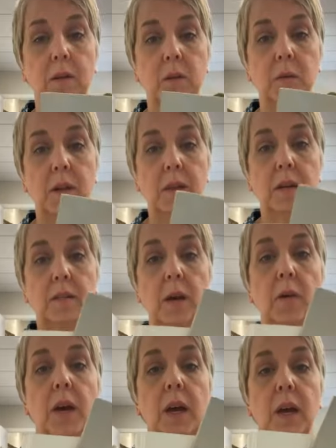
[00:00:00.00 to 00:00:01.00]
doing this.
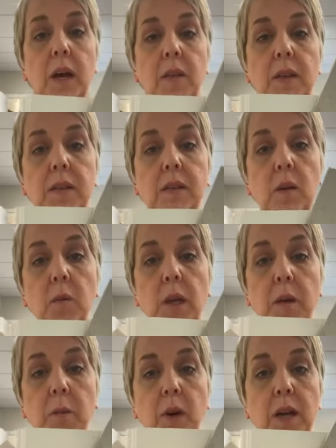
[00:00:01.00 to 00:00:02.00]
So this is a
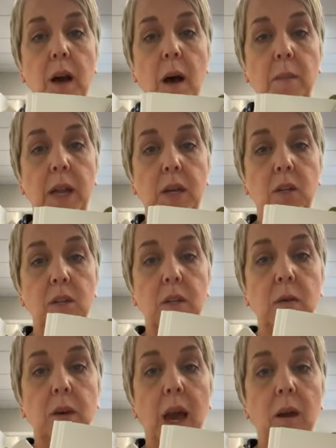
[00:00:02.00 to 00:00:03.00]
really pretty combination.
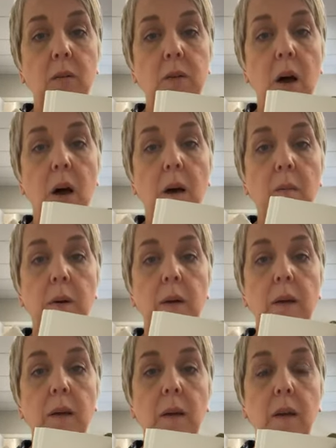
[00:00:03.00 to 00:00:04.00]
So countertop,
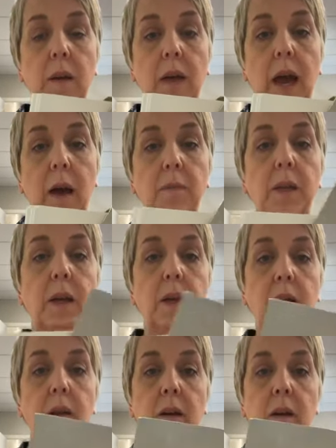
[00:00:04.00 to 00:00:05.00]

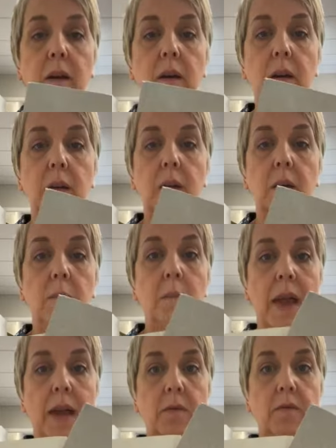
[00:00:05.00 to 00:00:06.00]
cabinet,
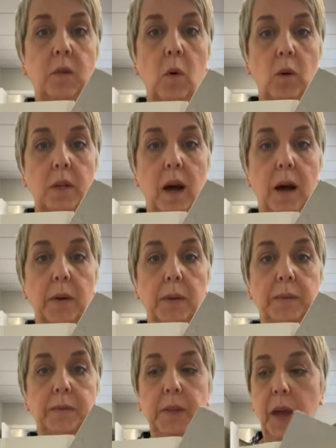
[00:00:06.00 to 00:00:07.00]
main floor
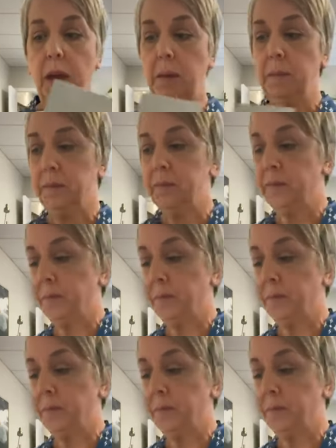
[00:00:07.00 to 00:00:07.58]
tile, okay?